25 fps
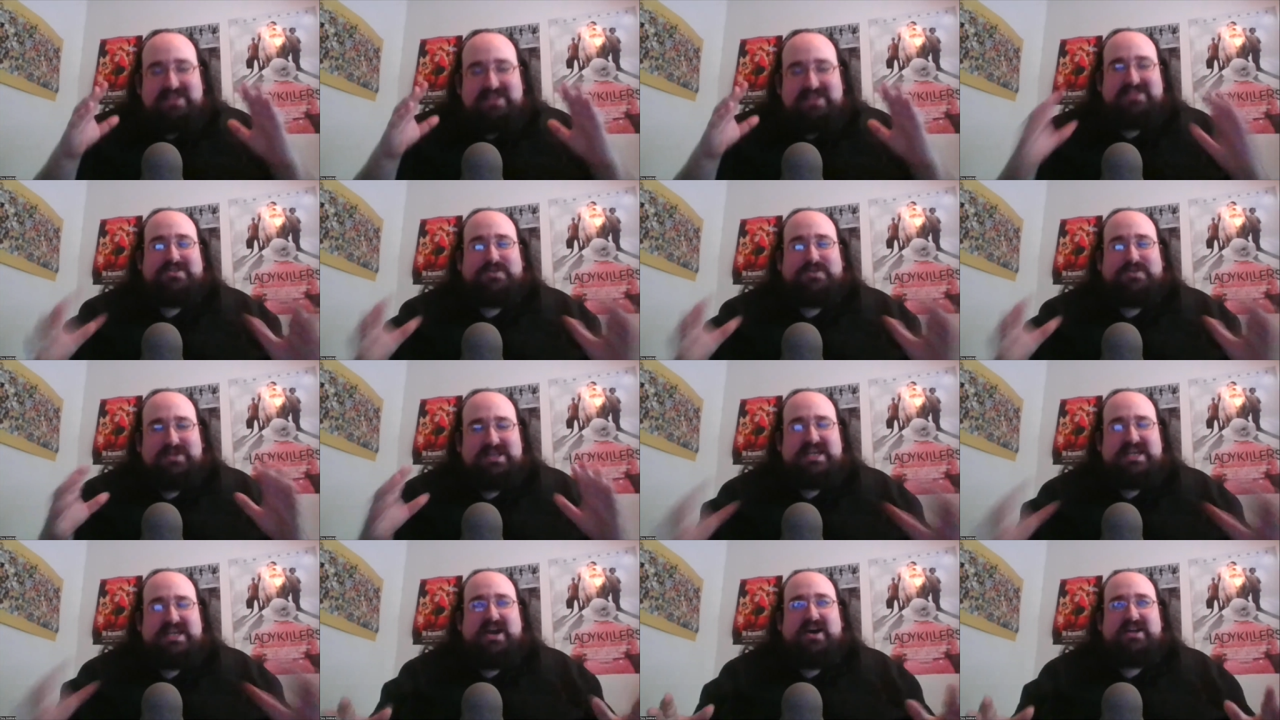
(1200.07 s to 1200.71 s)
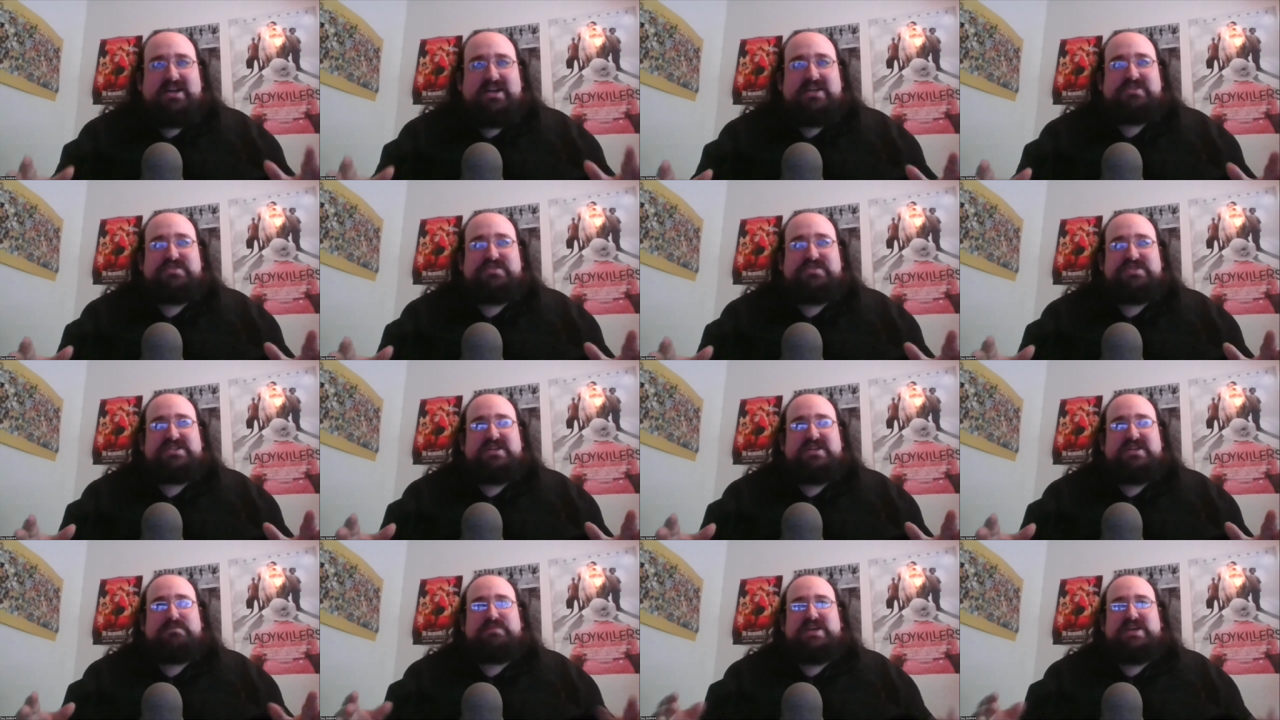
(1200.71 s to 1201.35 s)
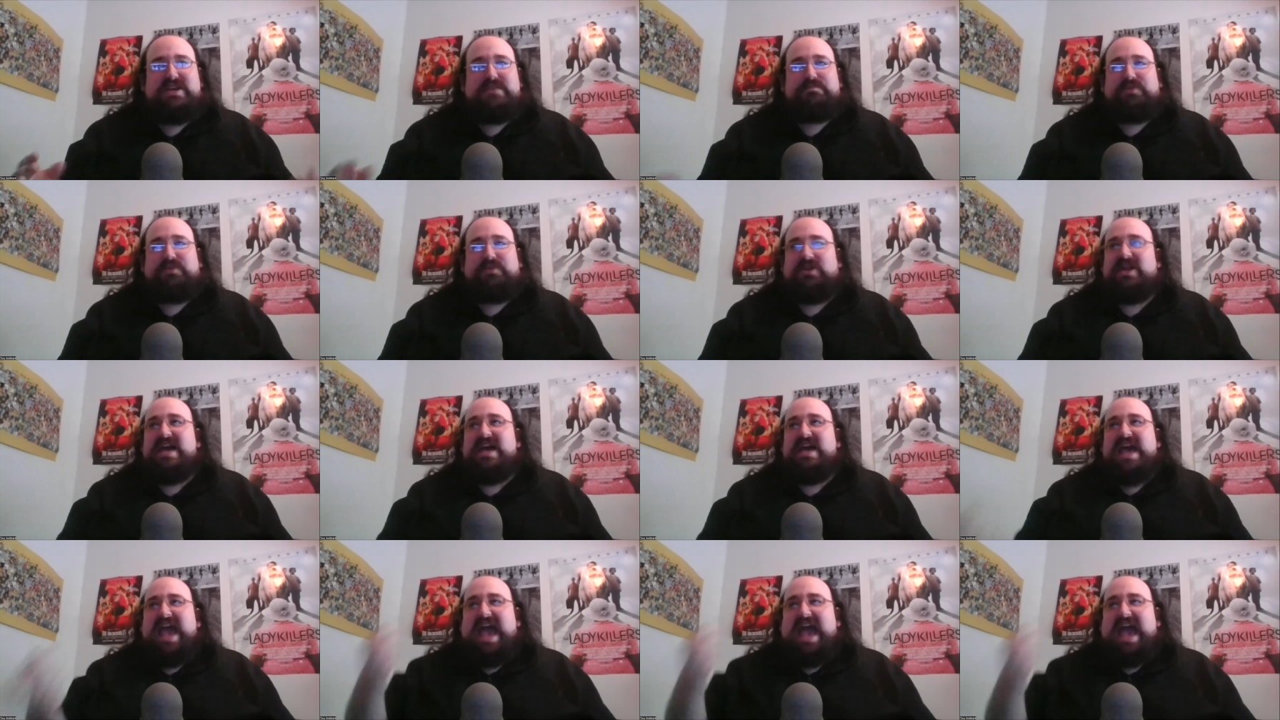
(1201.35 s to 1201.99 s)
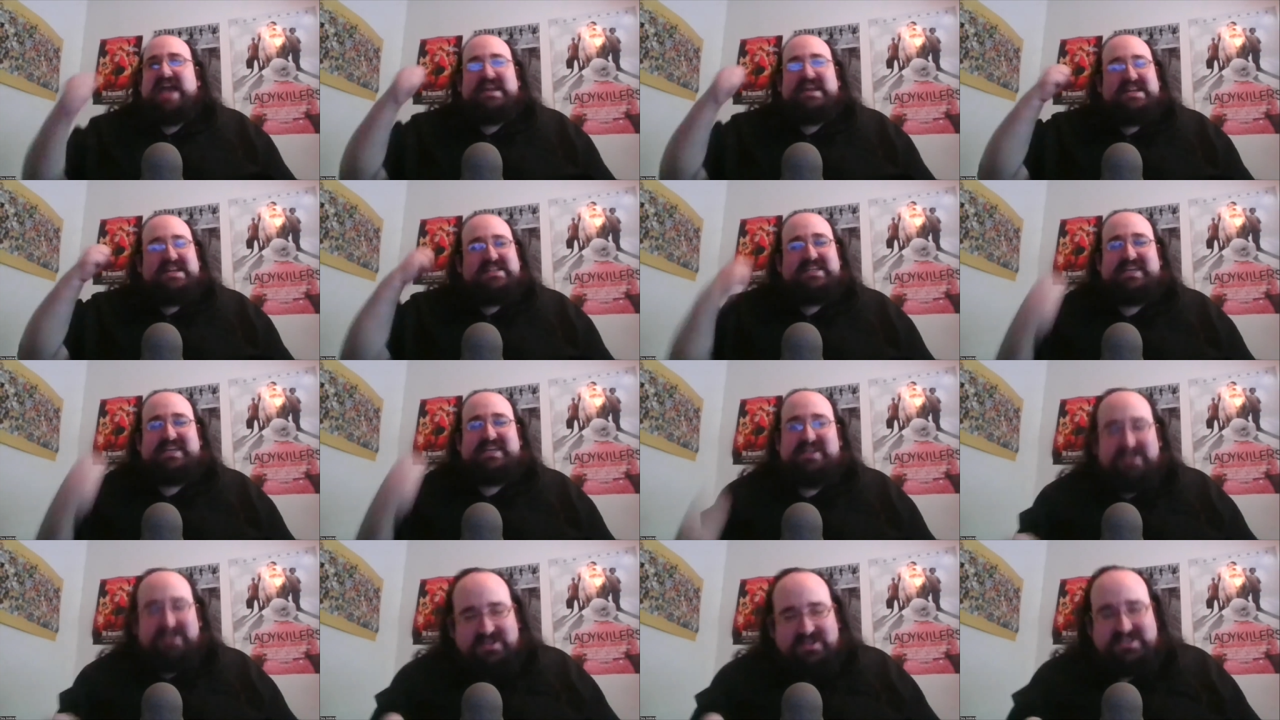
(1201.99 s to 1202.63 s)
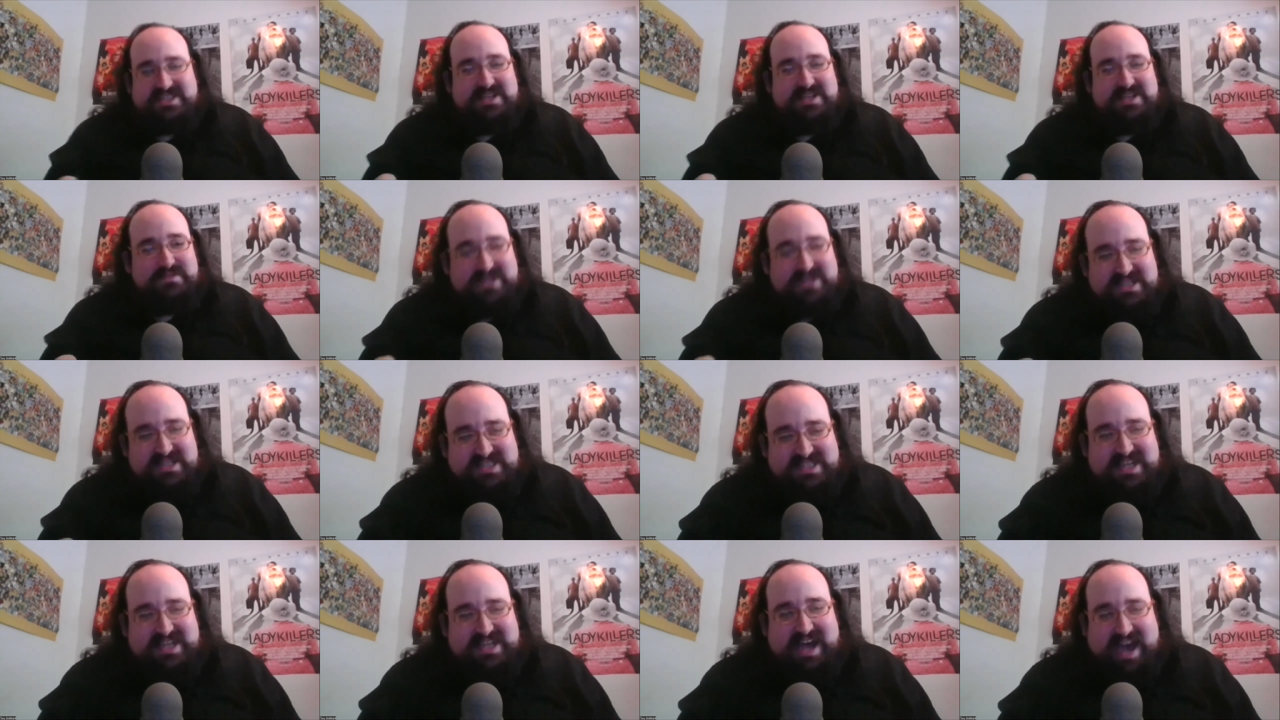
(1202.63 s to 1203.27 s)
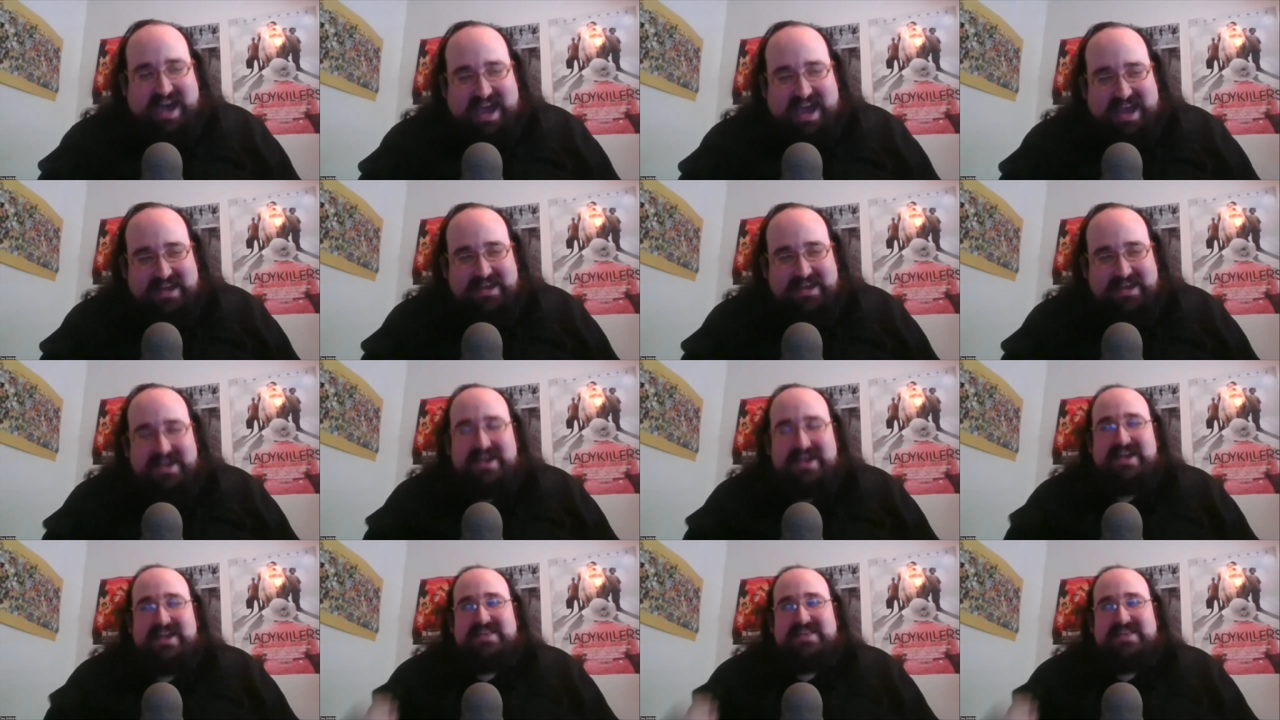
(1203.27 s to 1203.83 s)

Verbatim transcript: thoroughly uninteresting people and it kills them inside.